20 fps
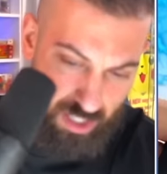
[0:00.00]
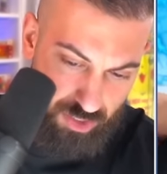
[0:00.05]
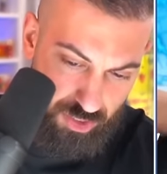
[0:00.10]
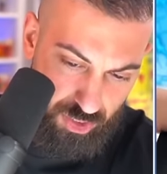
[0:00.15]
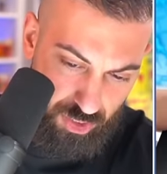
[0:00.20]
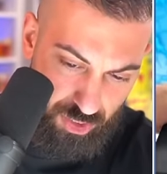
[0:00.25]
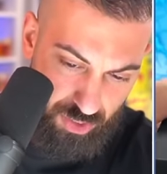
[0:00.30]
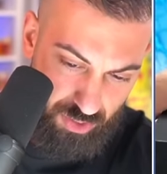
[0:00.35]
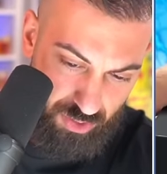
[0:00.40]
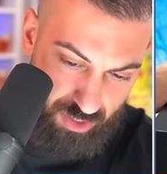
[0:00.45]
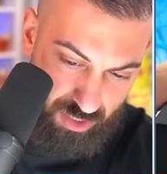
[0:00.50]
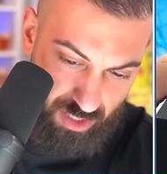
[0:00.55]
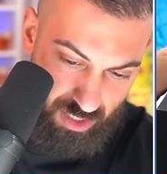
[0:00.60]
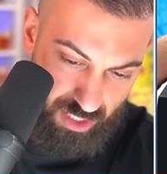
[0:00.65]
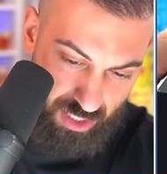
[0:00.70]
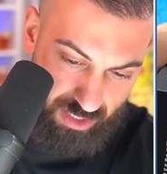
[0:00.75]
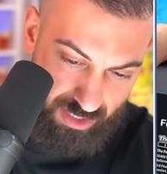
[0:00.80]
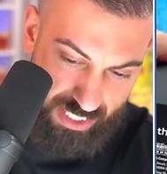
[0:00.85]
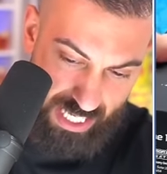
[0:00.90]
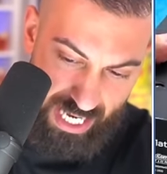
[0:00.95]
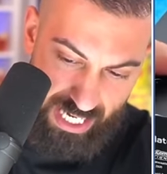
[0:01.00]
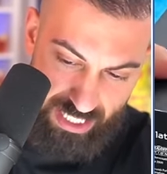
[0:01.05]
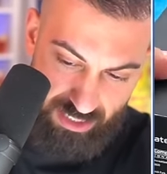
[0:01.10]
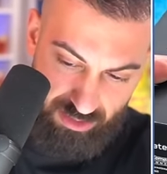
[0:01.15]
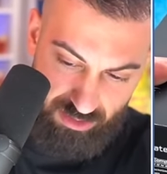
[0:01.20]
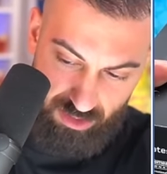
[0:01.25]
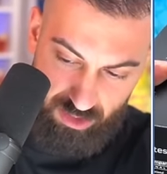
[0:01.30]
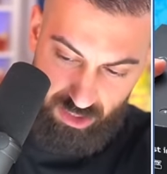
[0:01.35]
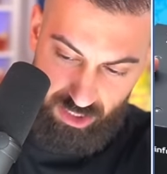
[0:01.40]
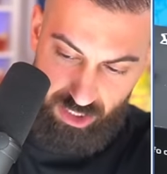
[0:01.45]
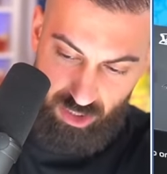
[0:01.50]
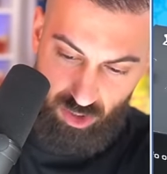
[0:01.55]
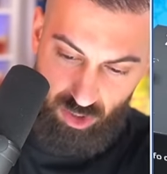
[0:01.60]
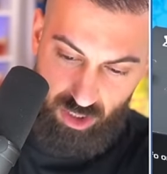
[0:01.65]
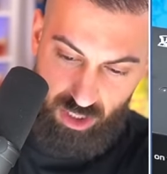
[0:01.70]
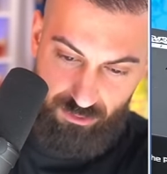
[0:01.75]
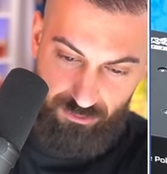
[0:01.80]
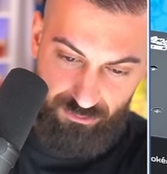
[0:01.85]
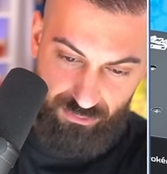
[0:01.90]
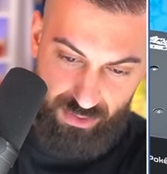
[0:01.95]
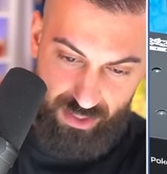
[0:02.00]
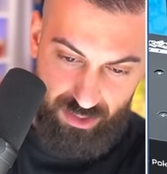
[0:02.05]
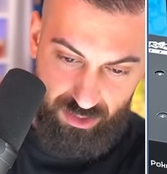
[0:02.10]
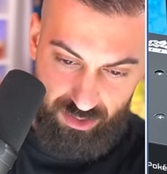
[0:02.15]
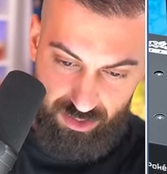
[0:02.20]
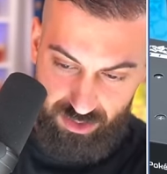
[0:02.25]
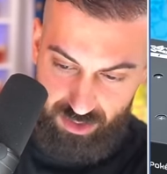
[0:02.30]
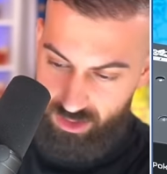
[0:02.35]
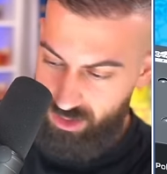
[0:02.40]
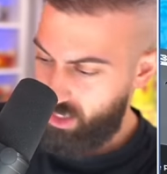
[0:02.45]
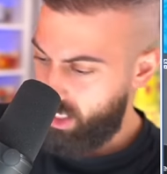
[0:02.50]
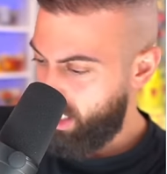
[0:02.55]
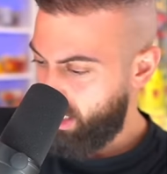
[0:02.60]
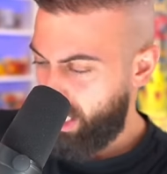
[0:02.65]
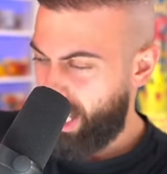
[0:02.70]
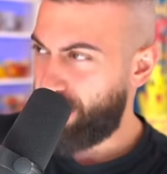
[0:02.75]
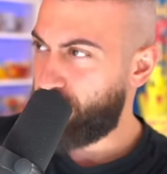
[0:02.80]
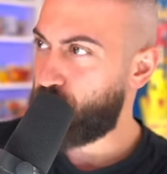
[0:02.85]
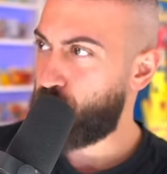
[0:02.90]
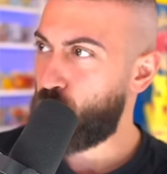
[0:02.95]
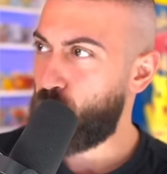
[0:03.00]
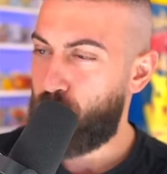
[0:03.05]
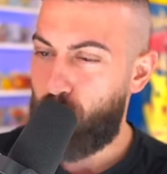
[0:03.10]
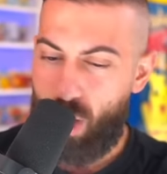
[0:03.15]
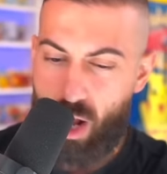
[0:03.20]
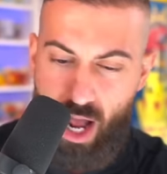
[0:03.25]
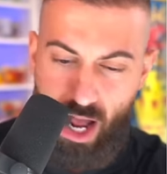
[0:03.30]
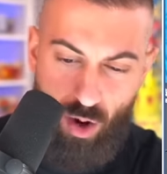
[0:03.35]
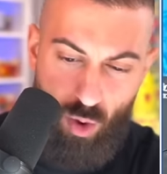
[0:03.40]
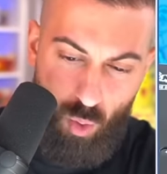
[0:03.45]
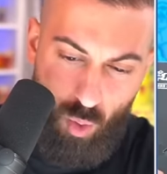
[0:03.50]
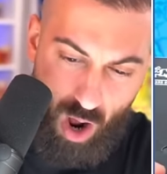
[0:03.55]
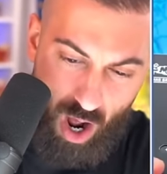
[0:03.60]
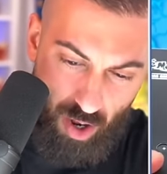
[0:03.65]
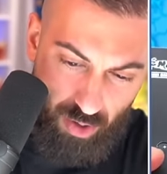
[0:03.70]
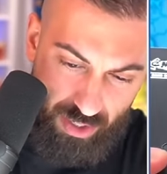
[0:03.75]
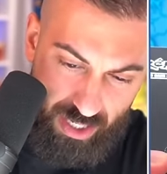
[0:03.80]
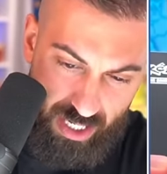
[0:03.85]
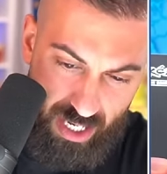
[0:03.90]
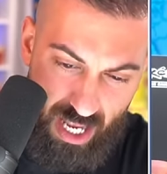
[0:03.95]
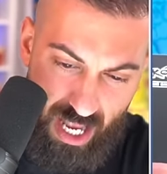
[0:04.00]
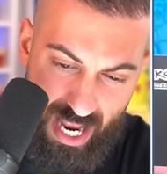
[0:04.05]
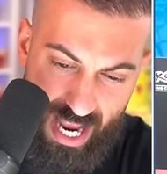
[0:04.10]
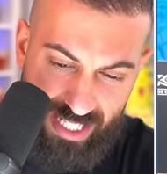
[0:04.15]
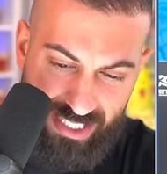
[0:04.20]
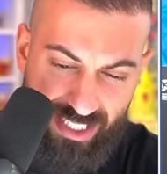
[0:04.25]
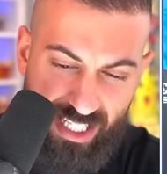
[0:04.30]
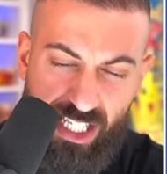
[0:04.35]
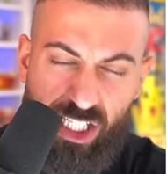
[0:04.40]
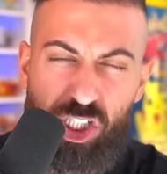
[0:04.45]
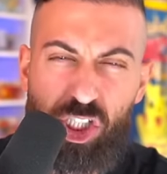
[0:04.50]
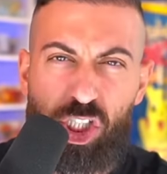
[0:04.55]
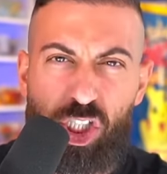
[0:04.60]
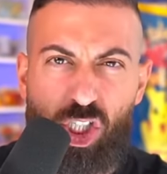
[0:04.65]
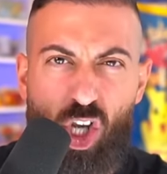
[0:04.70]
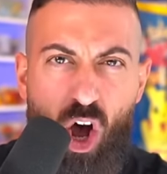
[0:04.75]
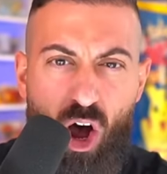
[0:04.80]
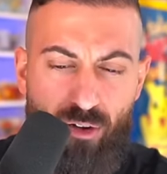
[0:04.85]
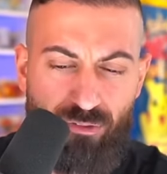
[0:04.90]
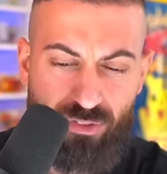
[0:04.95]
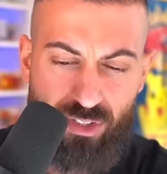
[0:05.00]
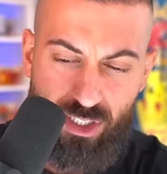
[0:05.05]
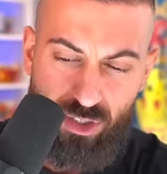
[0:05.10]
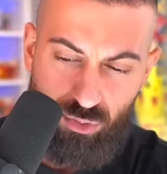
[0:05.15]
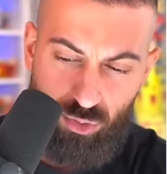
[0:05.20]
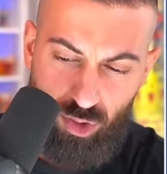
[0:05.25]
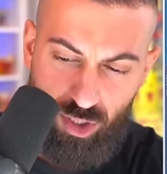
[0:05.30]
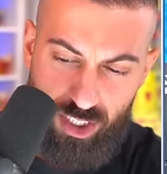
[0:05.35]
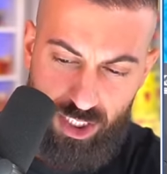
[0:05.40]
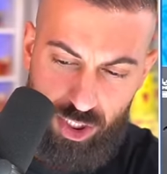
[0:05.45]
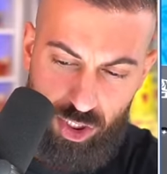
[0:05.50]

Dude, that literally feels like super high quality. It's like soft, it's really